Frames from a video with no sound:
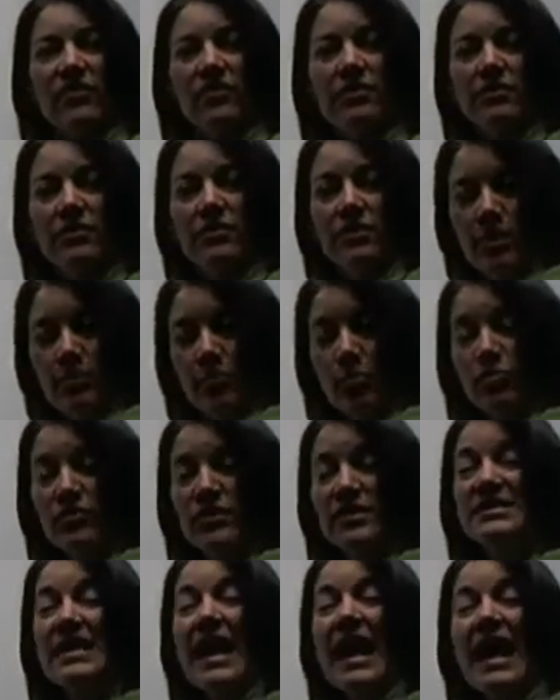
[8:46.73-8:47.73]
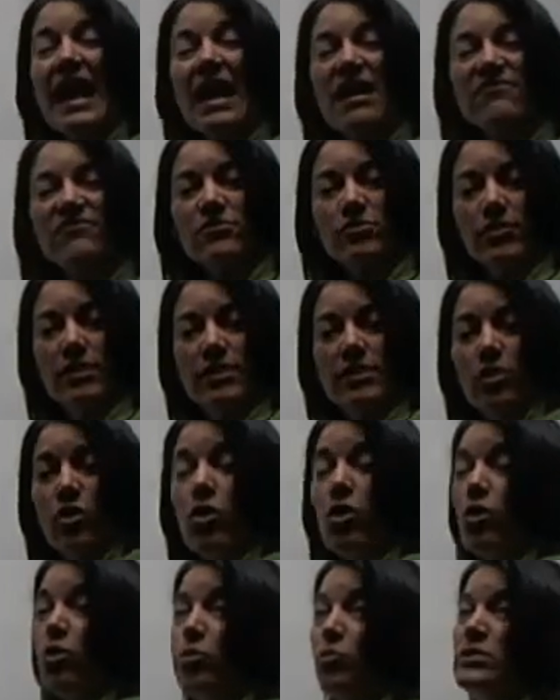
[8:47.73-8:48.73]
the number that's after it.
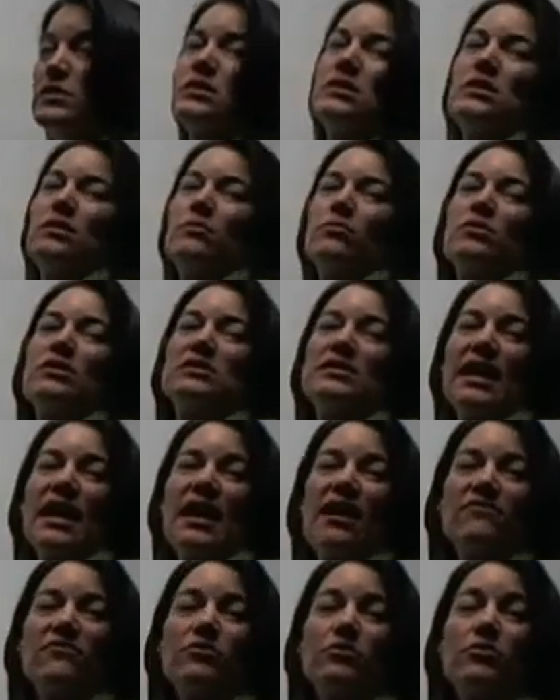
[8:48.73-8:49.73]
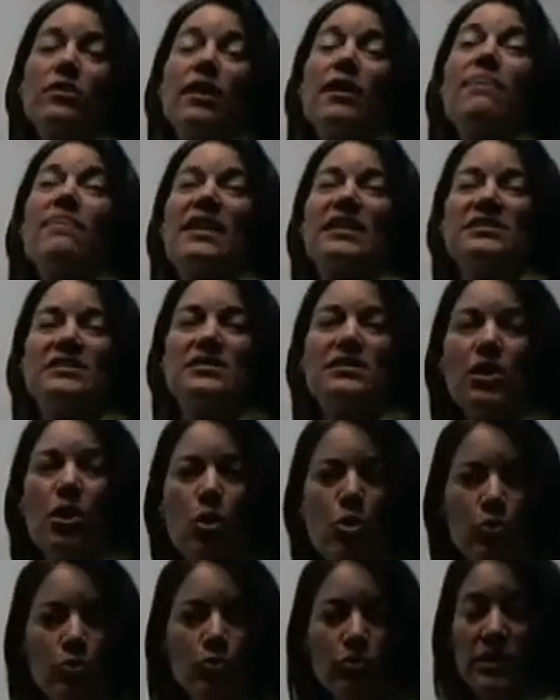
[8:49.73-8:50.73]
Always the number that's after, and that's the
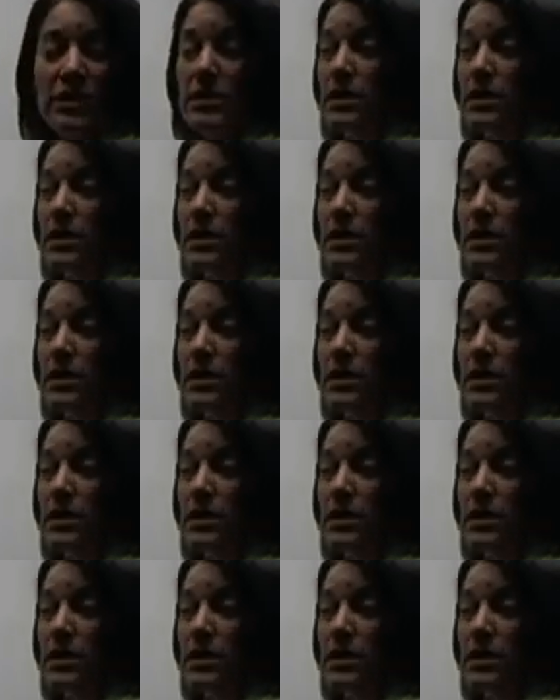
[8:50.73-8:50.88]
only